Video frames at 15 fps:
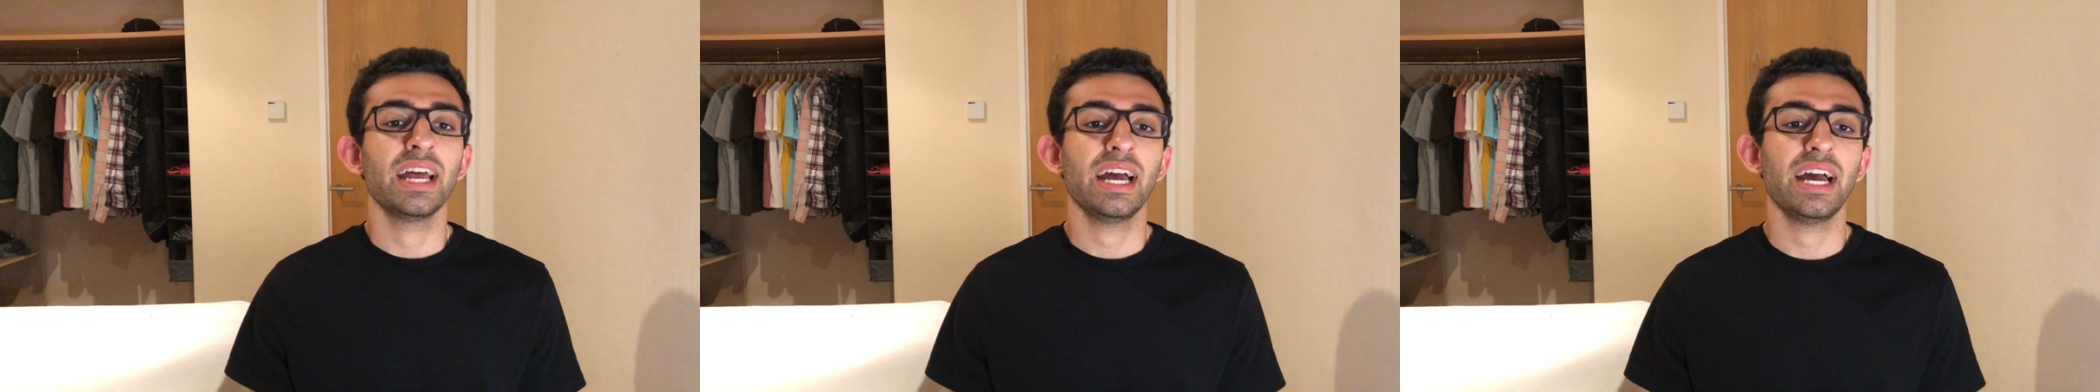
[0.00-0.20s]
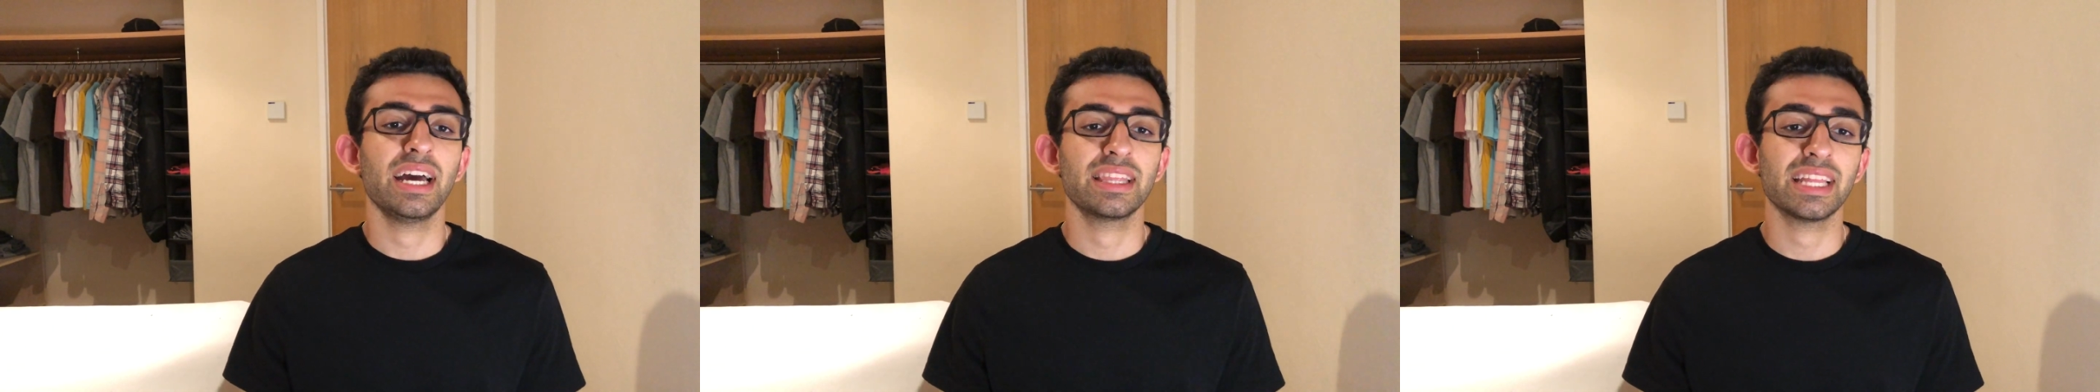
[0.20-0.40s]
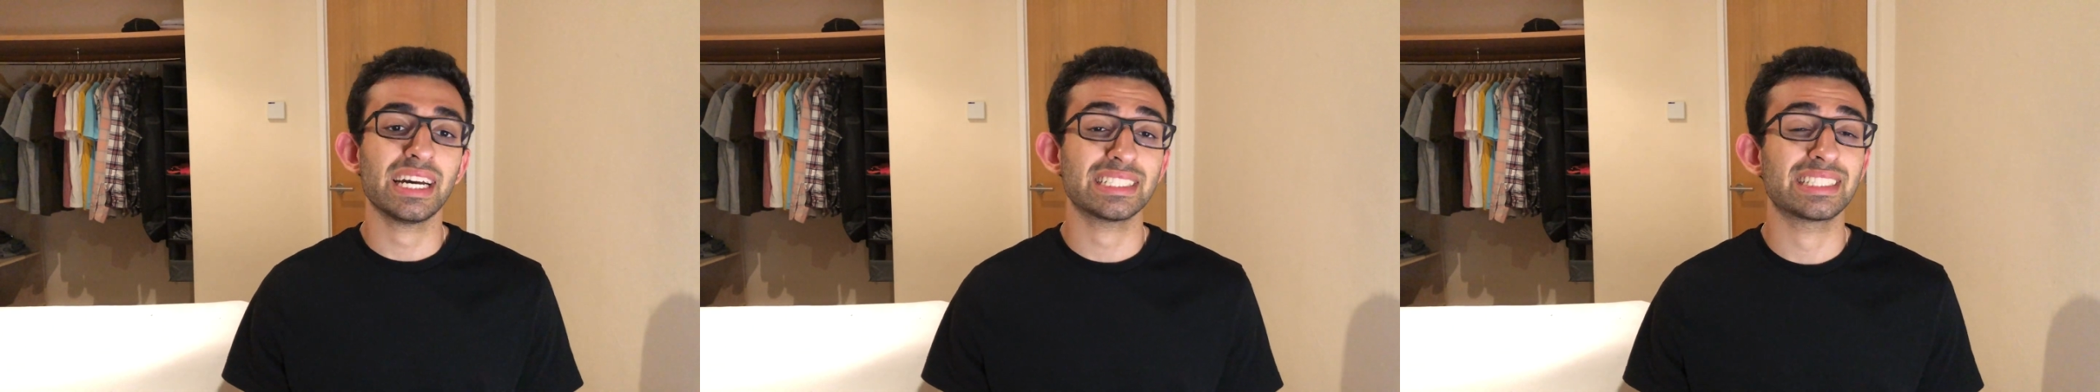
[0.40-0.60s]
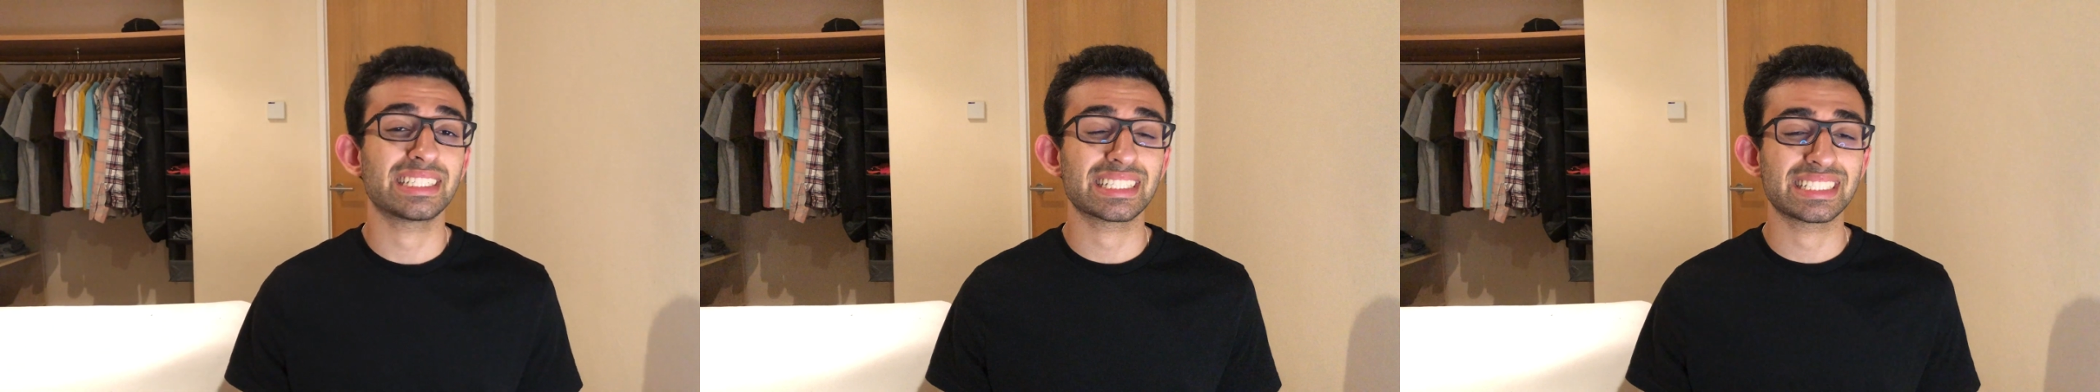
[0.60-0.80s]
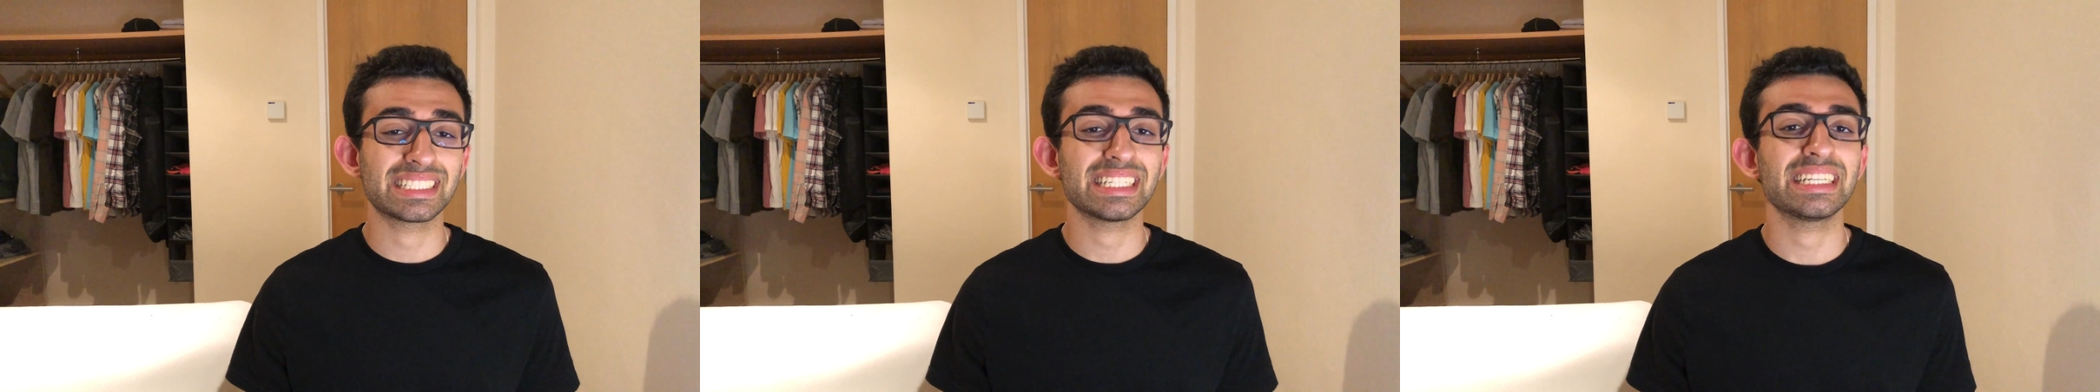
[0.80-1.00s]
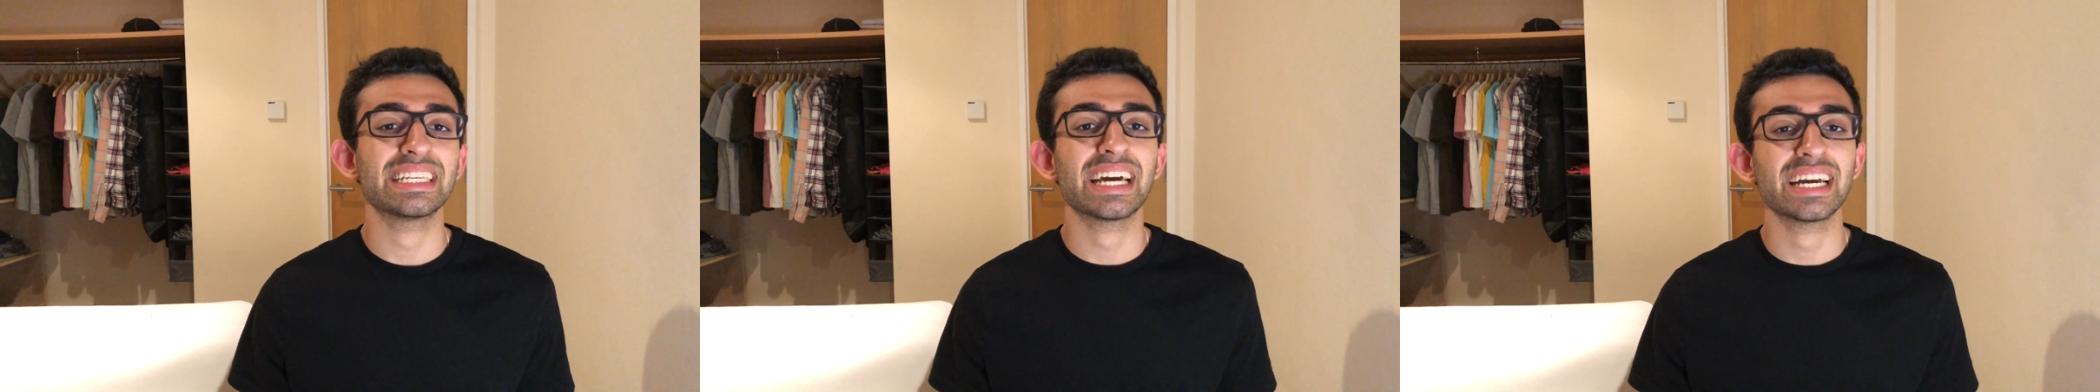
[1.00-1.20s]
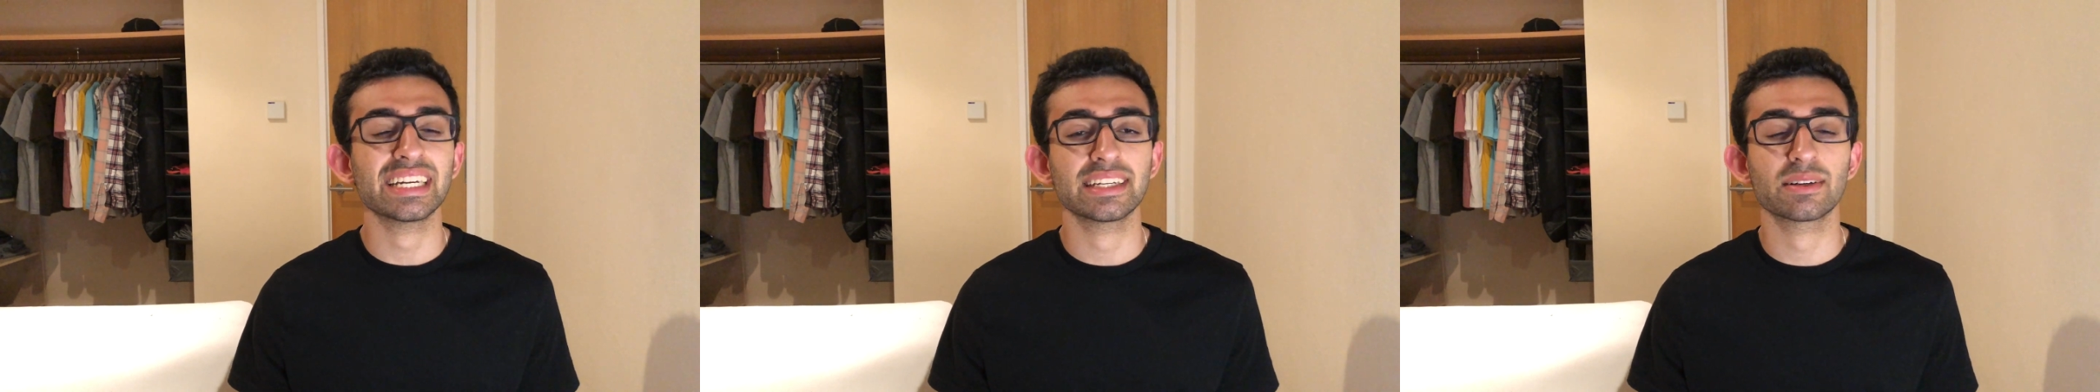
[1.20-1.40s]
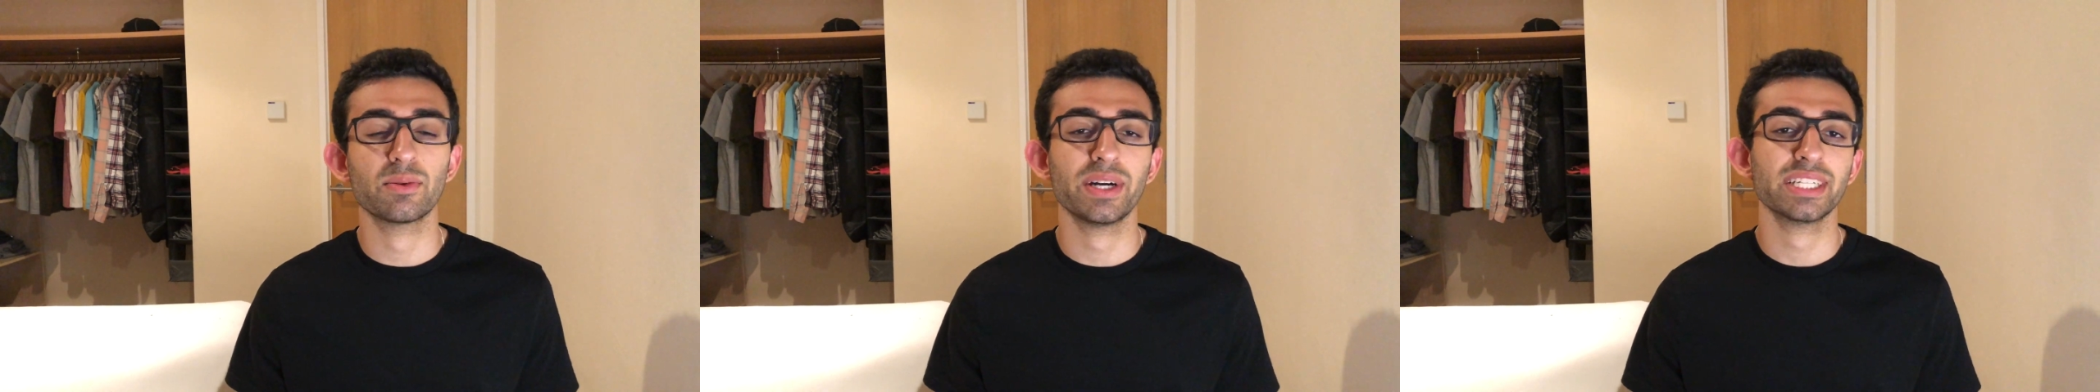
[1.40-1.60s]
and that's
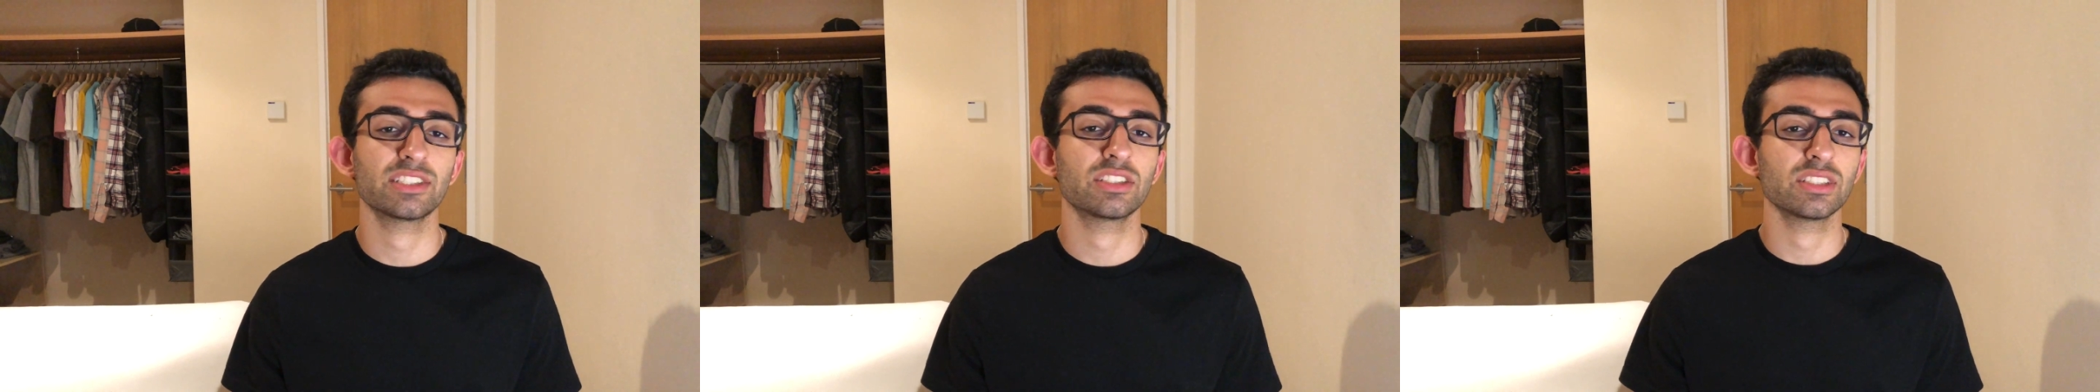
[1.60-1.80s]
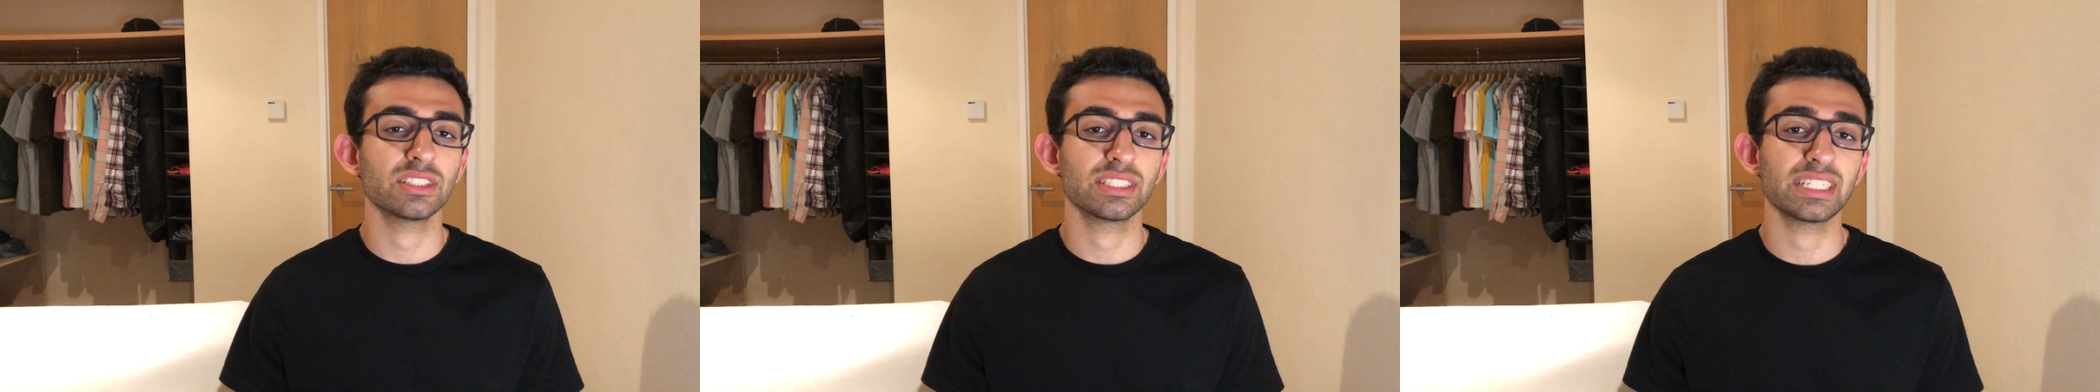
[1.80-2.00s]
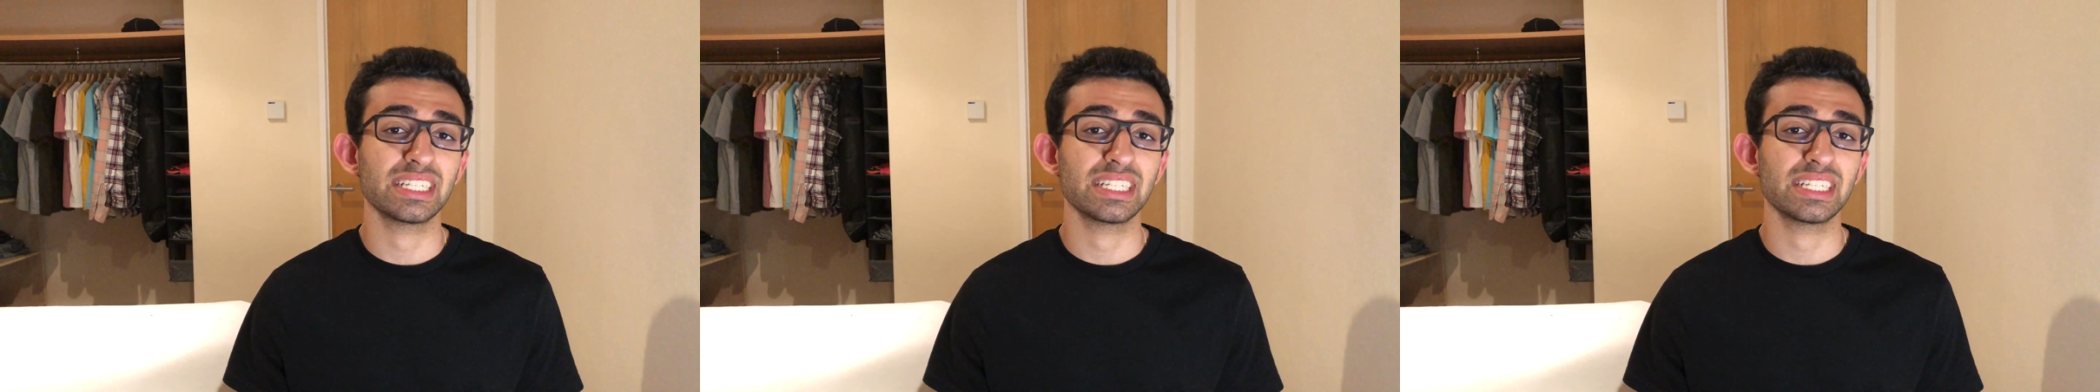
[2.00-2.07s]
69 questions